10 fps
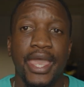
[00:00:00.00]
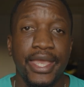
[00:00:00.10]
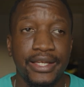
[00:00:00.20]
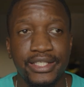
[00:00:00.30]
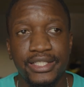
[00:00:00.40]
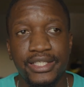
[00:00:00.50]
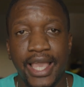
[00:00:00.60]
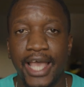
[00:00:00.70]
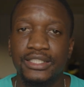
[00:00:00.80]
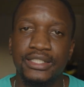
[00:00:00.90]
And he
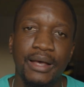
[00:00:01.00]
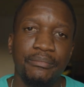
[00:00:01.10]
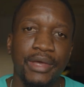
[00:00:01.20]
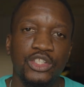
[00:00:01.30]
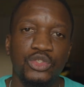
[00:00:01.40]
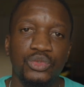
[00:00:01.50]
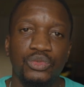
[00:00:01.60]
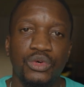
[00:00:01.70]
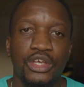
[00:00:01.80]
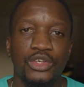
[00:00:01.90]
had to come back
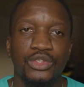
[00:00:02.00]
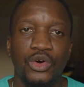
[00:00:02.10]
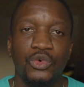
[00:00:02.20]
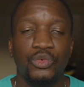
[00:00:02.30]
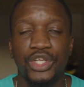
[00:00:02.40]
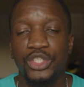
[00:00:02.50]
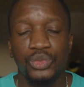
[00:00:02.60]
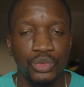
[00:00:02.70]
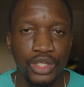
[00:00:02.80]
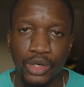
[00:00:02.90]
to,
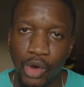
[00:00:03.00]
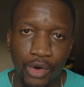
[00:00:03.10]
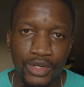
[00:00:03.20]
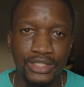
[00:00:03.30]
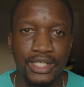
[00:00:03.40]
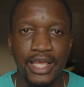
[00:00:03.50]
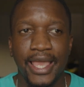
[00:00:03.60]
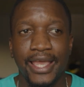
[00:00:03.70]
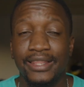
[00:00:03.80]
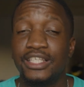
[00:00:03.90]
redo the chorus.
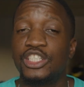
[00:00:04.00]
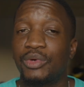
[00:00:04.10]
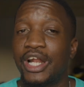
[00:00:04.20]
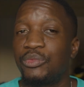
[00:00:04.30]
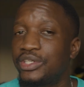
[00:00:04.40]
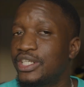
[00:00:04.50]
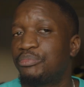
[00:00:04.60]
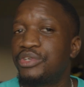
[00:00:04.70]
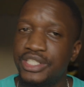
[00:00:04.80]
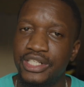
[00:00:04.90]
And this is what I really
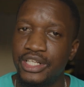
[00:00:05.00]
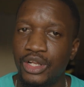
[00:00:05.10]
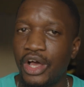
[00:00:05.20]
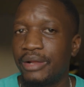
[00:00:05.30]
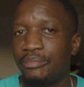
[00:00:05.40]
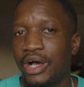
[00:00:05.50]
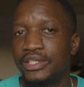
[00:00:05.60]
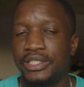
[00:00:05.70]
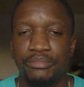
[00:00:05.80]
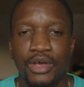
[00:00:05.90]
appreciated a lot
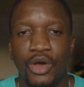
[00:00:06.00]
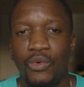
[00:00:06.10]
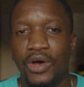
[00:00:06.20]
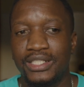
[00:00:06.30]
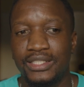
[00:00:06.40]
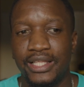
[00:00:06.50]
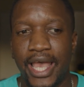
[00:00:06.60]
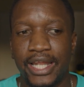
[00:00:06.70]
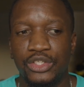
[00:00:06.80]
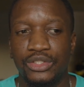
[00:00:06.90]
about him, was
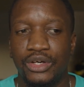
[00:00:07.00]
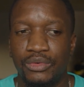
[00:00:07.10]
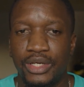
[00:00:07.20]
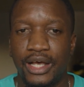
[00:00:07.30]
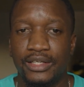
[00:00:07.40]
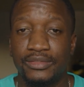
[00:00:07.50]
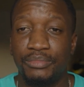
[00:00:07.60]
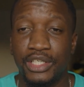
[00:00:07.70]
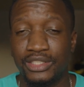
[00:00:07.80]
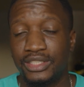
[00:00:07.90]
that,
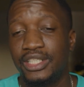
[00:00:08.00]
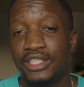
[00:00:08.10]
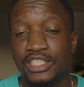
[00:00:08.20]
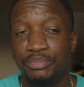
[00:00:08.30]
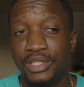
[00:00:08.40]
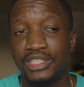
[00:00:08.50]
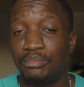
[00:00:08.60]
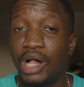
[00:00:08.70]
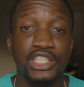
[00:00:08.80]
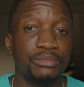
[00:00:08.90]
because Cine speaks
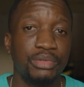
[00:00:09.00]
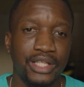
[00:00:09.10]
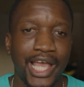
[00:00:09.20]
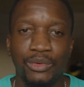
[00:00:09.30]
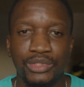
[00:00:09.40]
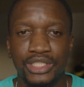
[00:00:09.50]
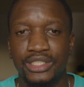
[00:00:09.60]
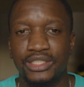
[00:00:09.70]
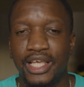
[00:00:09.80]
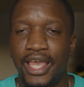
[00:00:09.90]
multiple
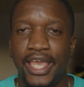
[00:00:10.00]
languages.